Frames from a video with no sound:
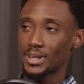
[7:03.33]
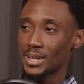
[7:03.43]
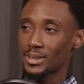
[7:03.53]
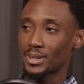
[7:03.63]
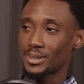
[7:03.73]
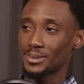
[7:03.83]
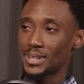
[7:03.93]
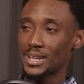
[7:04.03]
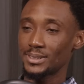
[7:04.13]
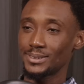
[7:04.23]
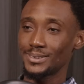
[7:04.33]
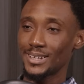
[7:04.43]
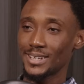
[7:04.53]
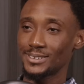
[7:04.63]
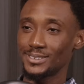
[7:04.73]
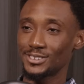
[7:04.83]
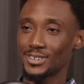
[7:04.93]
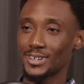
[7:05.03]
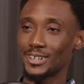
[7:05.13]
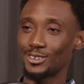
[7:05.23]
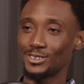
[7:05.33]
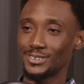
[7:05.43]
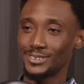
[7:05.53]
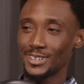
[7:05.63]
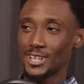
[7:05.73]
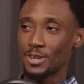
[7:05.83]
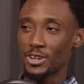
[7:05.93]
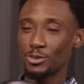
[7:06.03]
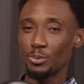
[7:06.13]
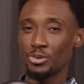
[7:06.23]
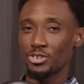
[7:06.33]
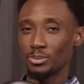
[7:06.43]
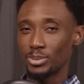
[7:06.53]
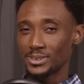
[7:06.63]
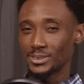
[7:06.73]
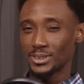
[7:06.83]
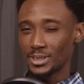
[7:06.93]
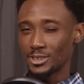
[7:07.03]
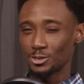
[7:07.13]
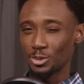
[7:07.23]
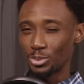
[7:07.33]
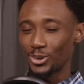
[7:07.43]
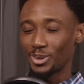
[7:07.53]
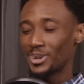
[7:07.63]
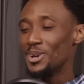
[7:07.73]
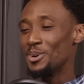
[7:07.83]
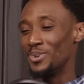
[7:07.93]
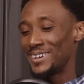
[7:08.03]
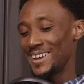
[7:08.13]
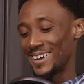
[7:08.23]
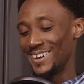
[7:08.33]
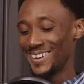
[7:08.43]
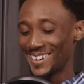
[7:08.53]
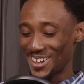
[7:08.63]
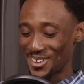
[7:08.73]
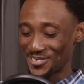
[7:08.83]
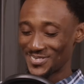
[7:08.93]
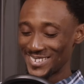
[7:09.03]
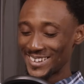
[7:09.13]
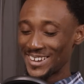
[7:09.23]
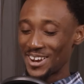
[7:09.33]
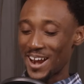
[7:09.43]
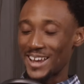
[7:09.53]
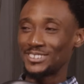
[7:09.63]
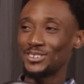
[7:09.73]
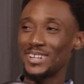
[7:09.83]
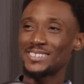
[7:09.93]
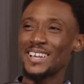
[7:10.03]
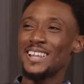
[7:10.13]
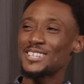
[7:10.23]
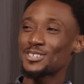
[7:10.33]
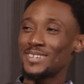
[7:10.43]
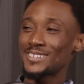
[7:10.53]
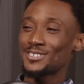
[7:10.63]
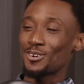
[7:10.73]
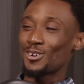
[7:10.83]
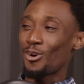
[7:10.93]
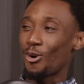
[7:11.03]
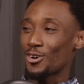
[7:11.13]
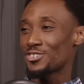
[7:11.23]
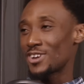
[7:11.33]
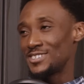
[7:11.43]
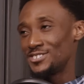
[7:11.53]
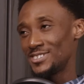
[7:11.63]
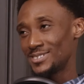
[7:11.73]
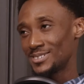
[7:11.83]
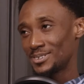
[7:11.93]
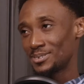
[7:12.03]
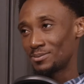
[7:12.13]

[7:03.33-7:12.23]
I like that. I like the initial analogies. Actually, we're pushing the button to get things to blow up. But yeah. All right. So let's talk core strategies.